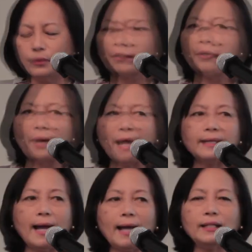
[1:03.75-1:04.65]
So the
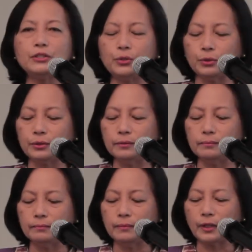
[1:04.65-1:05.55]
right attitude
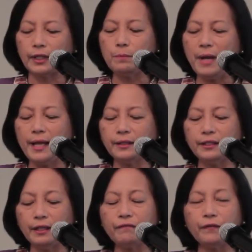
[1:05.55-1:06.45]
can mean
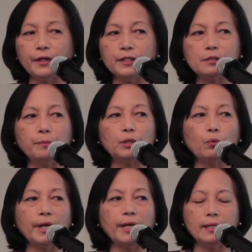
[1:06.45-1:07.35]
the difference
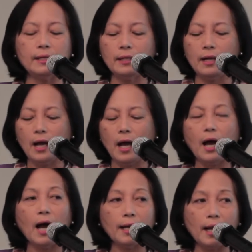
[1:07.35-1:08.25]
between
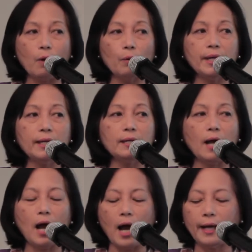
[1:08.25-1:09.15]
allowing
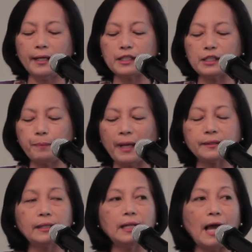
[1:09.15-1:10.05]

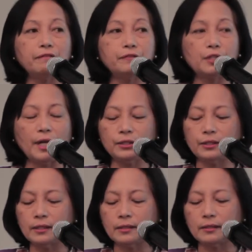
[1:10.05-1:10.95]
unexpected life
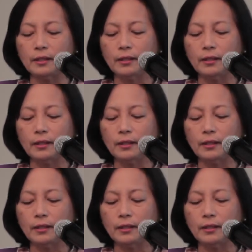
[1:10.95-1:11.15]
changes